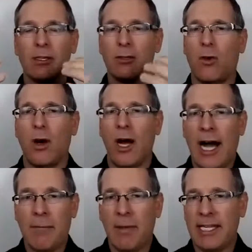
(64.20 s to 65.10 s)
So
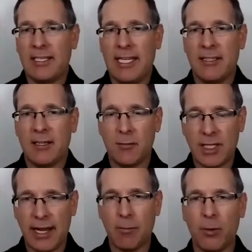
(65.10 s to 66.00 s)
I might see some
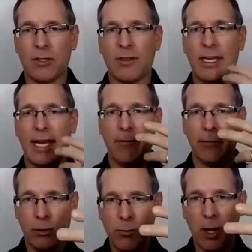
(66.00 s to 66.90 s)
samples that have
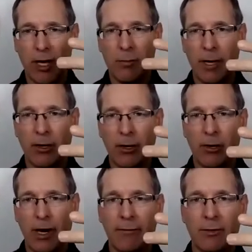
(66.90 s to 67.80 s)
two body
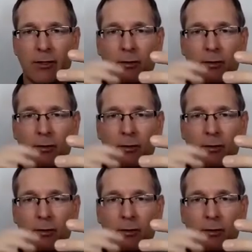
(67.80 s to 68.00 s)
paragraphs,